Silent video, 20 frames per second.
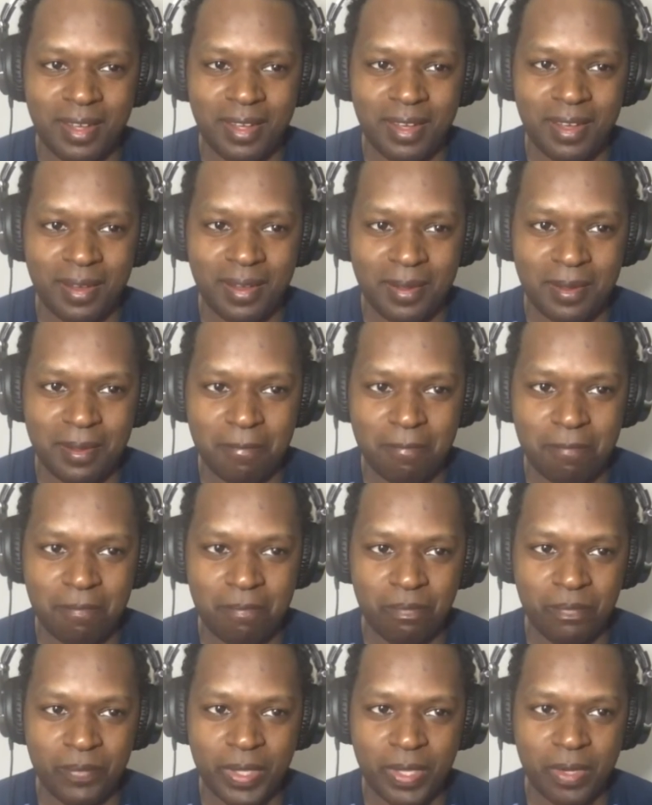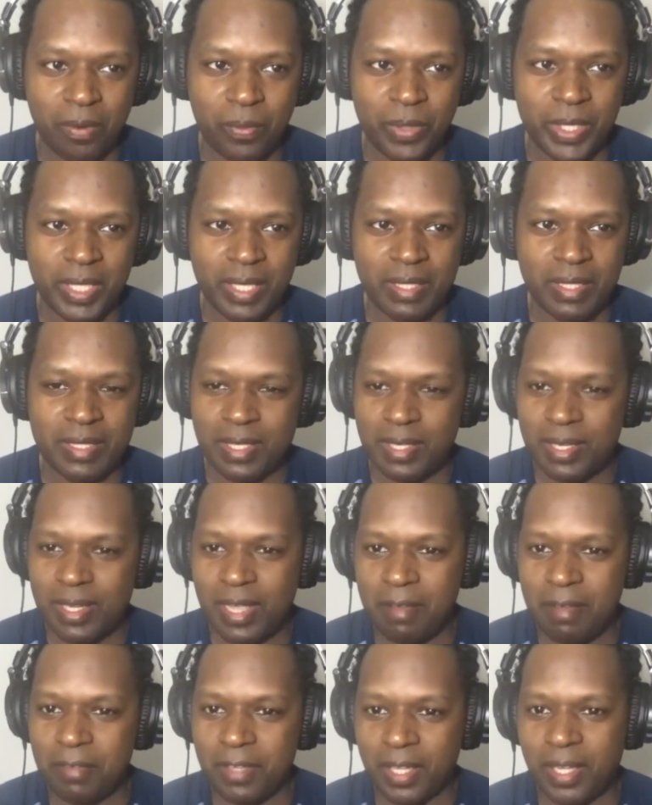you know, when they didn't
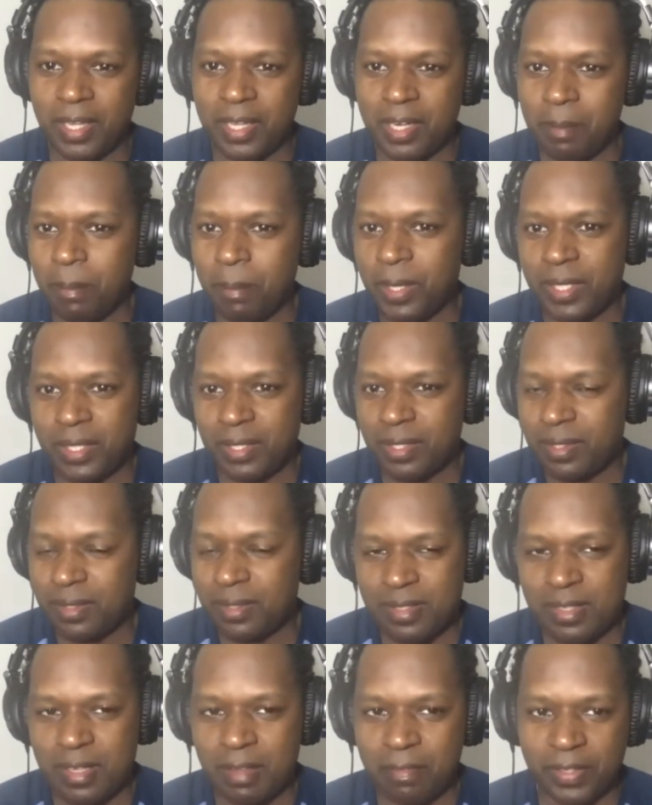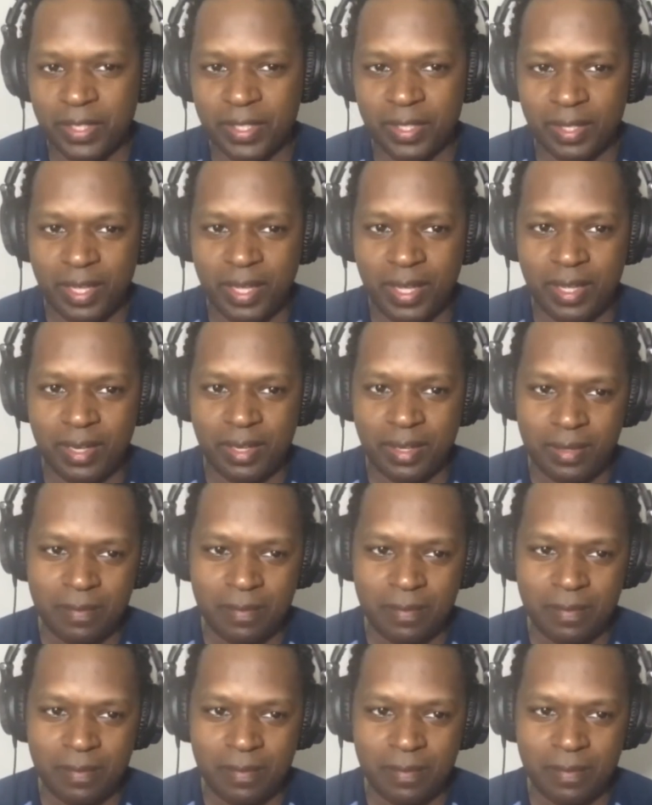have a lot of money and stuff like that.